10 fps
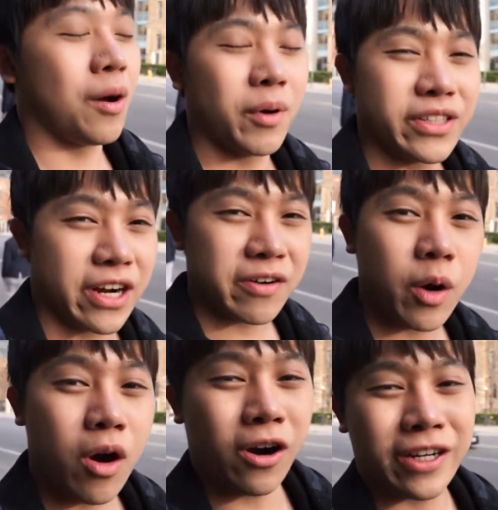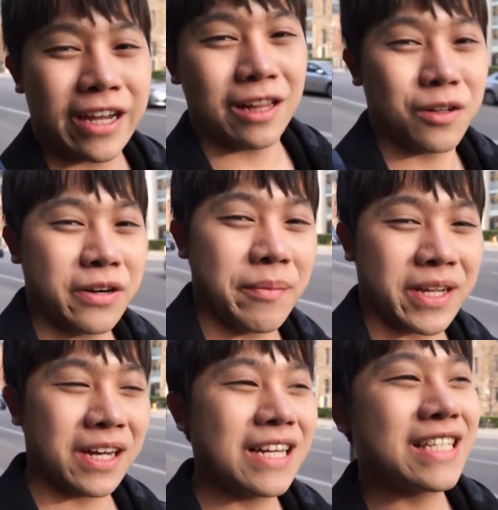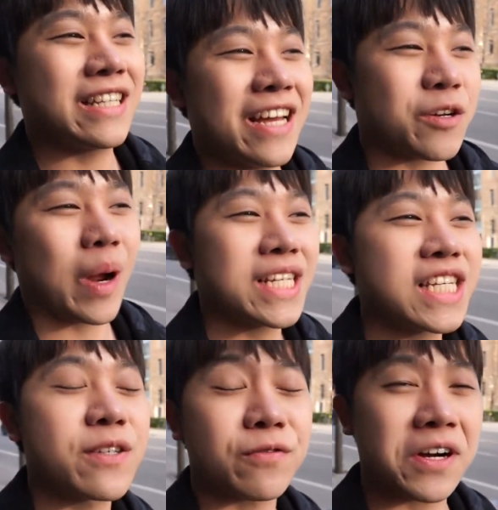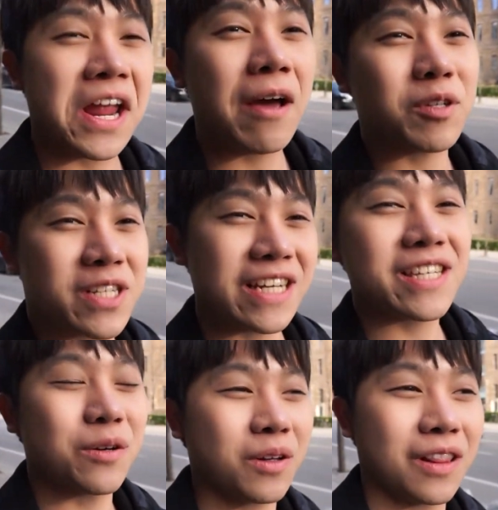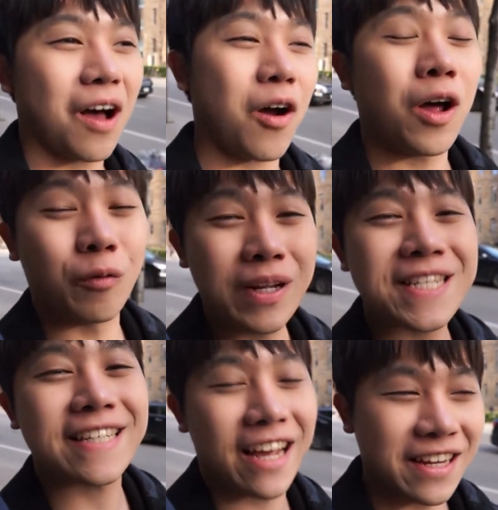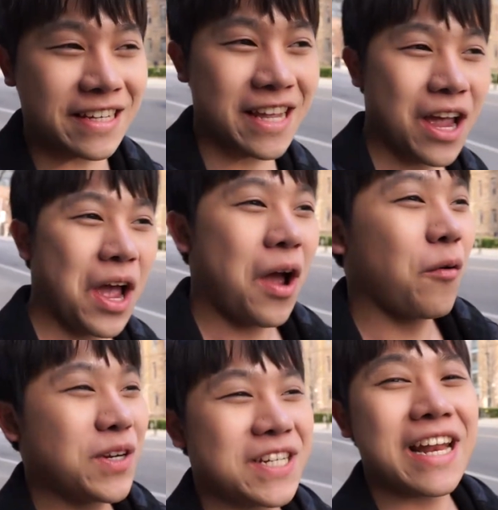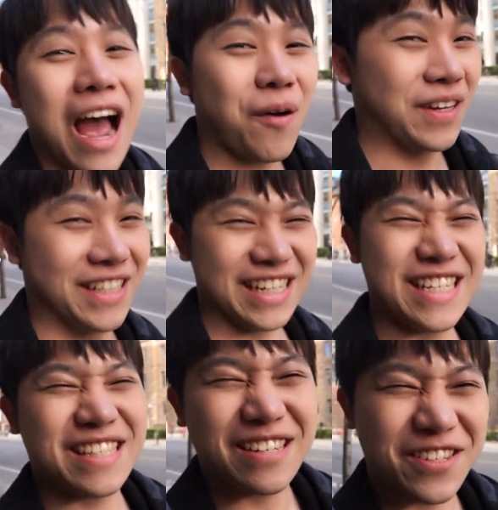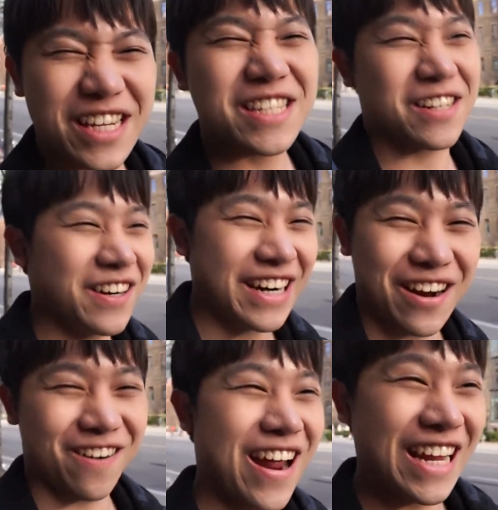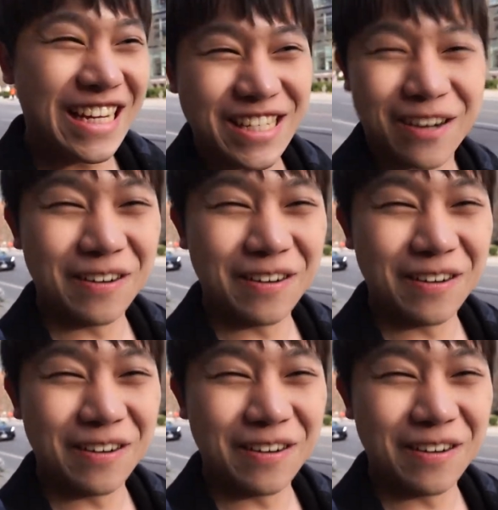um, Ontario Art Gallery because the entrance is free after 6 o'clock on Wednesdays which now it is 6.30 already so